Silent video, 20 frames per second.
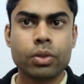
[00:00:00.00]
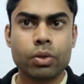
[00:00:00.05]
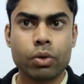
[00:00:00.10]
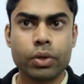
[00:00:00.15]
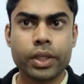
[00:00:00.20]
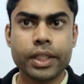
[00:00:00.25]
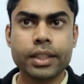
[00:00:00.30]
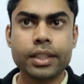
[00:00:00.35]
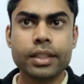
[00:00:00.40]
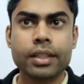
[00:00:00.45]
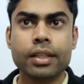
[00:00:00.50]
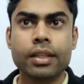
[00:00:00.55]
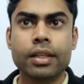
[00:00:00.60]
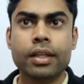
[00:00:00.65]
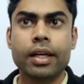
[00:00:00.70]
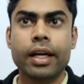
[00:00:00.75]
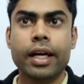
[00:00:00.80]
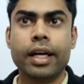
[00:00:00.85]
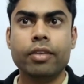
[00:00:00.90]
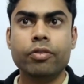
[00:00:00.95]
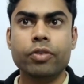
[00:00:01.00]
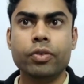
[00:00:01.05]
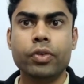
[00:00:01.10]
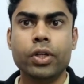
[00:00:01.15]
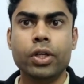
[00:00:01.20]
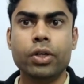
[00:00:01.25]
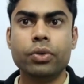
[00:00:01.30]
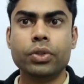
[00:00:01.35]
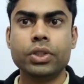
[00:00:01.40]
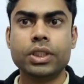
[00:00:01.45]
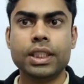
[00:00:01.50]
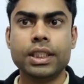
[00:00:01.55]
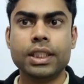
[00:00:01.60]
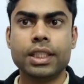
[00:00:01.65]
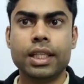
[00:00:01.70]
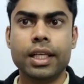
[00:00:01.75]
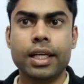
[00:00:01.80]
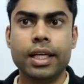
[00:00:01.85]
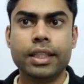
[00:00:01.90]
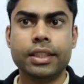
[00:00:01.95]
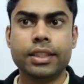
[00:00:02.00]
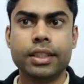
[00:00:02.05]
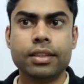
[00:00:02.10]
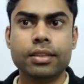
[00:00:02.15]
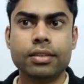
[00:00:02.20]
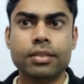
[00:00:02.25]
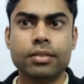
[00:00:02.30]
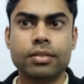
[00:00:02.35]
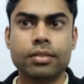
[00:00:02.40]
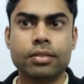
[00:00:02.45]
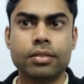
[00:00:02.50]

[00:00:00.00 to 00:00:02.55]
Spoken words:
Okay, and we will use this relation